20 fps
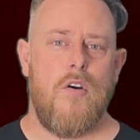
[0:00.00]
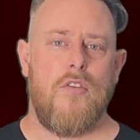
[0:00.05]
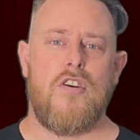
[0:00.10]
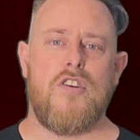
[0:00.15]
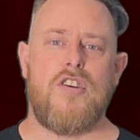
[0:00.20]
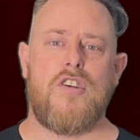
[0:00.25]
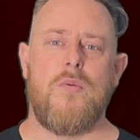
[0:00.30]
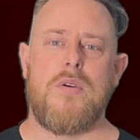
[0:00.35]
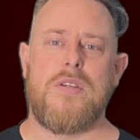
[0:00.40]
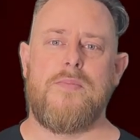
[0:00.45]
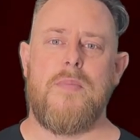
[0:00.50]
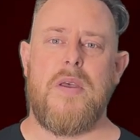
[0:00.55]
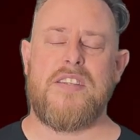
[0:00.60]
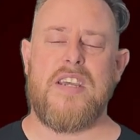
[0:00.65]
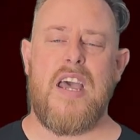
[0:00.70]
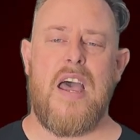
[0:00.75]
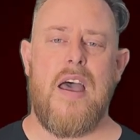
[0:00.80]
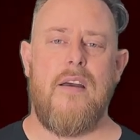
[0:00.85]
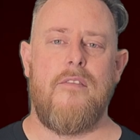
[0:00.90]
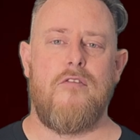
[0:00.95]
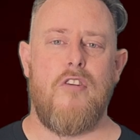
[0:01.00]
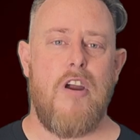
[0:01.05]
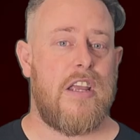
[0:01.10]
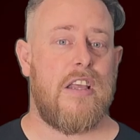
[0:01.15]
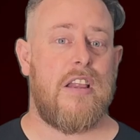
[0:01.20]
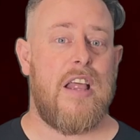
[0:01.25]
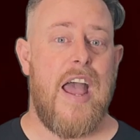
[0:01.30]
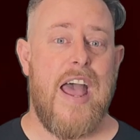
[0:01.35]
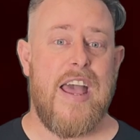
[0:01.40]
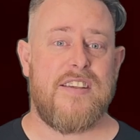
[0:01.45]
Although she was meant to have
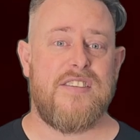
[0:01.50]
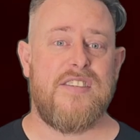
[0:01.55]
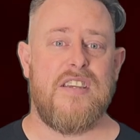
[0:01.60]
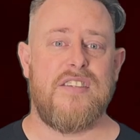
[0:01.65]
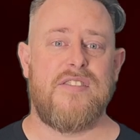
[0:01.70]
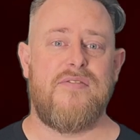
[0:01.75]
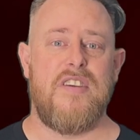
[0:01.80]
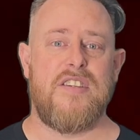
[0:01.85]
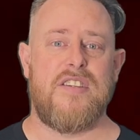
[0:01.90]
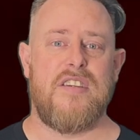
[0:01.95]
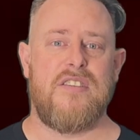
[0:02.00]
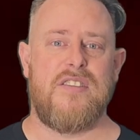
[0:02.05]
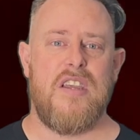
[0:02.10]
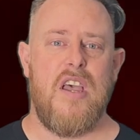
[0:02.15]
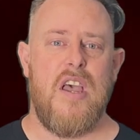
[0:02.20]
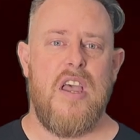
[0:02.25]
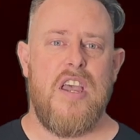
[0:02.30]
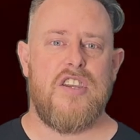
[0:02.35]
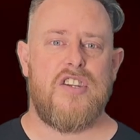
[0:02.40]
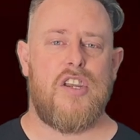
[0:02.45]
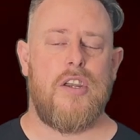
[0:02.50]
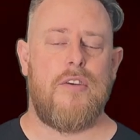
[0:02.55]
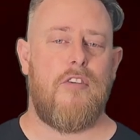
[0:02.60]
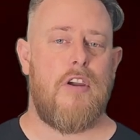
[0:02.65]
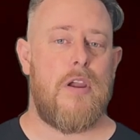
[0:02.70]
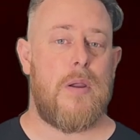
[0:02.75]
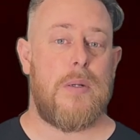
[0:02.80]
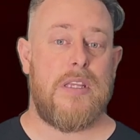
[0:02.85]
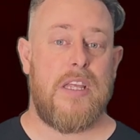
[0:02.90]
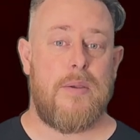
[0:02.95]
regular access visits, she
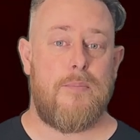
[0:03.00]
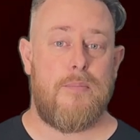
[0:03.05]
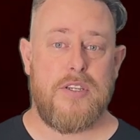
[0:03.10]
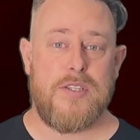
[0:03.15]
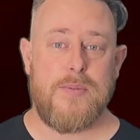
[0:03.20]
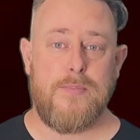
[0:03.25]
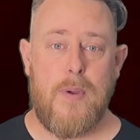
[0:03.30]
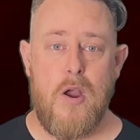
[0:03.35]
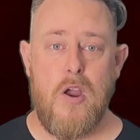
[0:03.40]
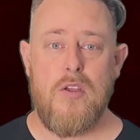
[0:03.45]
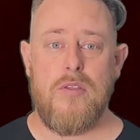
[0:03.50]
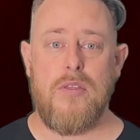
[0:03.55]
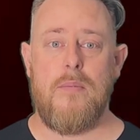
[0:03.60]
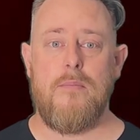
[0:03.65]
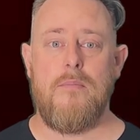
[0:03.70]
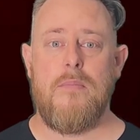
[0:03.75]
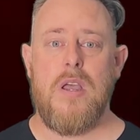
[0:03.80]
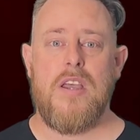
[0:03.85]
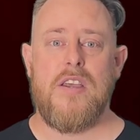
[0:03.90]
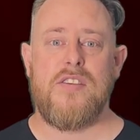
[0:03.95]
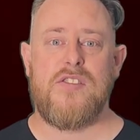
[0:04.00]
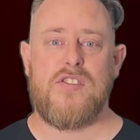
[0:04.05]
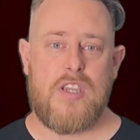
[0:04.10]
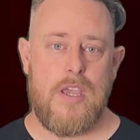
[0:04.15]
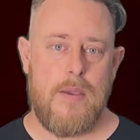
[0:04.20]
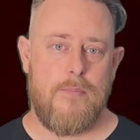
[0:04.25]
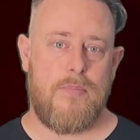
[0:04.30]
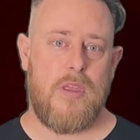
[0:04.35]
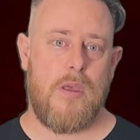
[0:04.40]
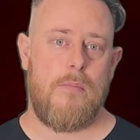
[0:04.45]
frequently postponed them,
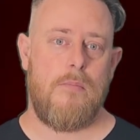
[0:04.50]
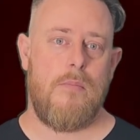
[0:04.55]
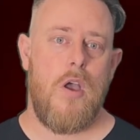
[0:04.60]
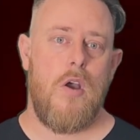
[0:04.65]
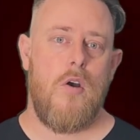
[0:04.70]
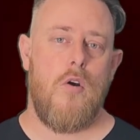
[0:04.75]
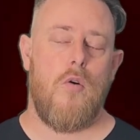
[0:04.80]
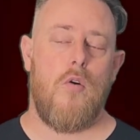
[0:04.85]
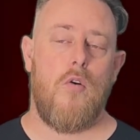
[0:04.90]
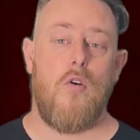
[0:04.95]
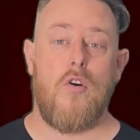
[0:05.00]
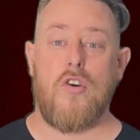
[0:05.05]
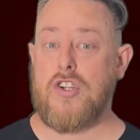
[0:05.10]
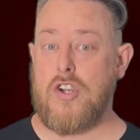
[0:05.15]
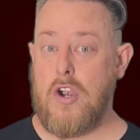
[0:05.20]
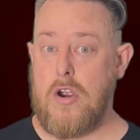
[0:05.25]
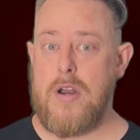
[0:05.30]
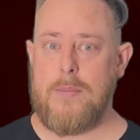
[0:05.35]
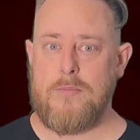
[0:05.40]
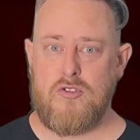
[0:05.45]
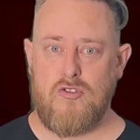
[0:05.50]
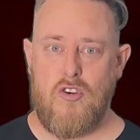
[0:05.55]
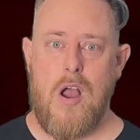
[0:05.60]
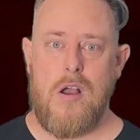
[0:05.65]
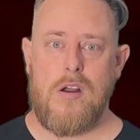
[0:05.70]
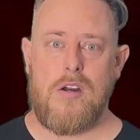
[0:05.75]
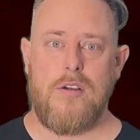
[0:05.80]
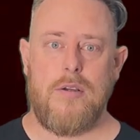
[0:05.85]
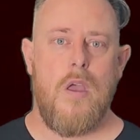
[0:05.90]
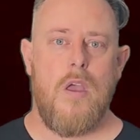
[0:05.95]
skipped them, or showed up
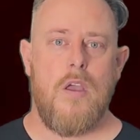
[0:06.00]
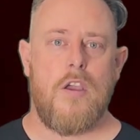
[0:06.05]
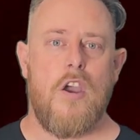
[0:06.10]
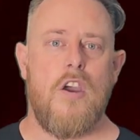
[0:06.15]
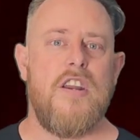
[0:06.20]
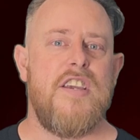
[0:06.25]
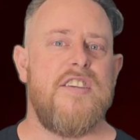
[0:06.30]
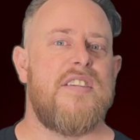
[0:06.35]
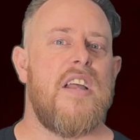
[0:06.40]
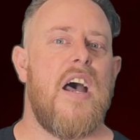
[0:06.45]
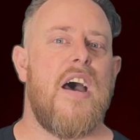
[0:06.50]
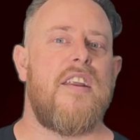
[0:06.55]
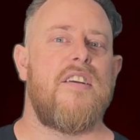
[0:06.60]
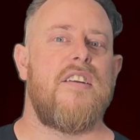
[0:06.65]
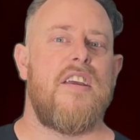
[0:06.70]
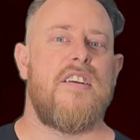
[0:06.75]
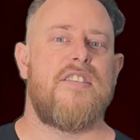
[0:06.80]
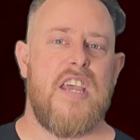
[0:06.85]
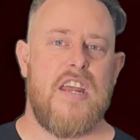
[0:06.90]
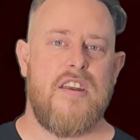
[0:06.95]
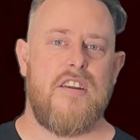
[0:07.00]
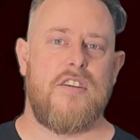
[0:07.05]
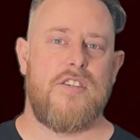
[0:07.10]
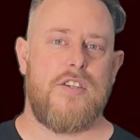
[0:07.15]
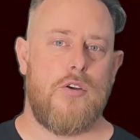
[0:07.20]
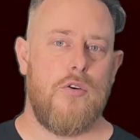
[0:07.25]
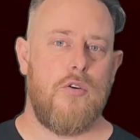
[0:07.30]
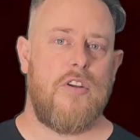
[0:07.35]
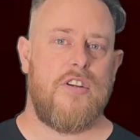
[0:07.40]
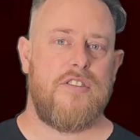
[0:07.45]
drunk. Codey started attending
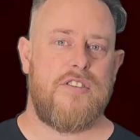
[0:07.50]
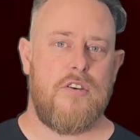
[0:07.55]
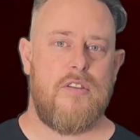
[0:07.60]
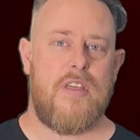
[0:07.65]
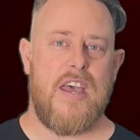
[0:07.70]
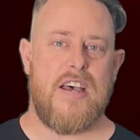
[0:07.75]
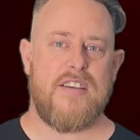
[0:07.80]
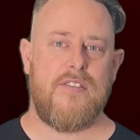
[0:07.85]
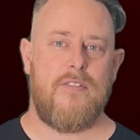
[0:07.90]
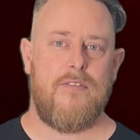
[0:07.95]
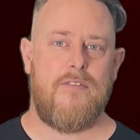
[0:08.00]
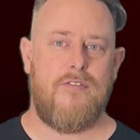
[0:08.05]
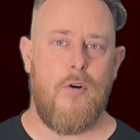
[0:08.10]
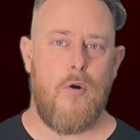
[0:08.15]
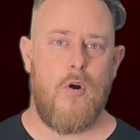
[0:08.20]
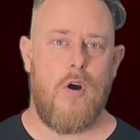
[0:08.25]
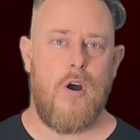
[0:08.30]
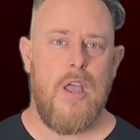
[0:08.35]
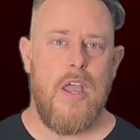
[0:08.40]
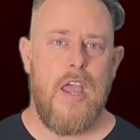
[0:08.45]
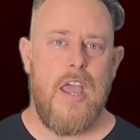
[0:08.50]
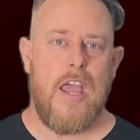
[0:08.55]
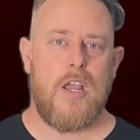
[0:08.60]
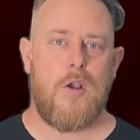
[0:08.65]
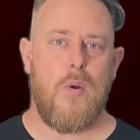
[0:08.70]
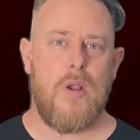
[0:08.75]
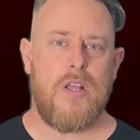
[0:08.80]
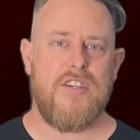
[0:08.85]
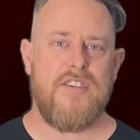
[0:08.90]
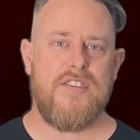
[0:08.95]
school in 2004
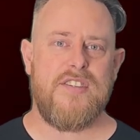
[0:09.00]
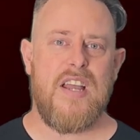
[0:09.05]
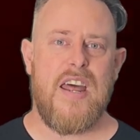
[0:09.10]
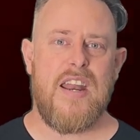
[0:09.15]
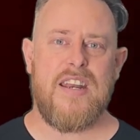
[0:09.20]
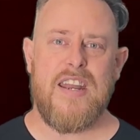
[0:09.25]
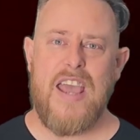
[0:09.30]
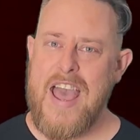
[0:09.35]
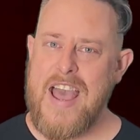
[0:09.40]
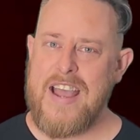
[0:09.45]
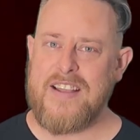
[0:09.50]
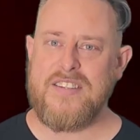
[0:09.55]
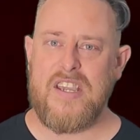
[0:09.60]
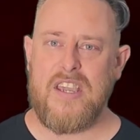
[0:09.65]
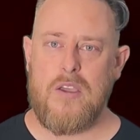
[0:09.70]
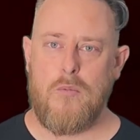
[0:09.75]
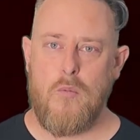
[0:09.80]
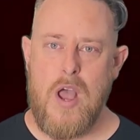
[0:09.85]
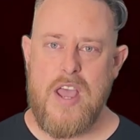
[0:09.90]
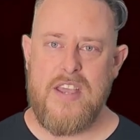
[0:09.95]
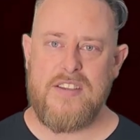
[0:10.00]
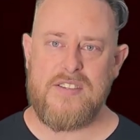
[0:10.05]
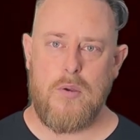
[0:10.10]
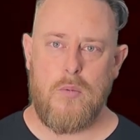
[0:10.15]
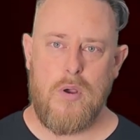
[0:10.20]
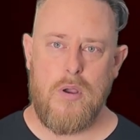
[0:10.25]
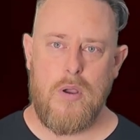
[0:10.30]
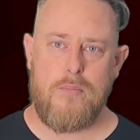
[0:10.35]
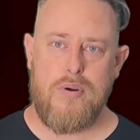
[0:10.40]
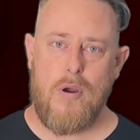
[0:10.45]
and quickly started acting in ways
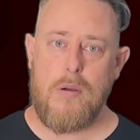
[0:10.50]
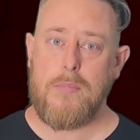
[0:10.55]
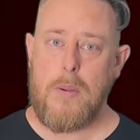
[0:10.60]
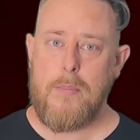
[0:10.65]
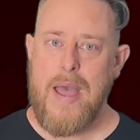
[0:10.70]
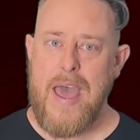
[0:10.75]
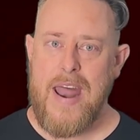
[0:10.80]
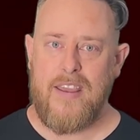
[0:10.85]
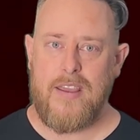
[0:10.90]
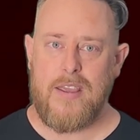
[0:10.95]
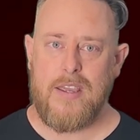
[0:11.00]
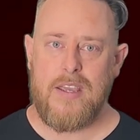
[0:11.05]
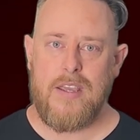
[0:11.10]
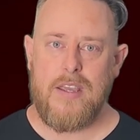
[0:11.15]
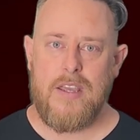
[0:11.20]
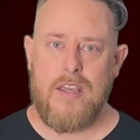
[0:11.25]
that were problematic.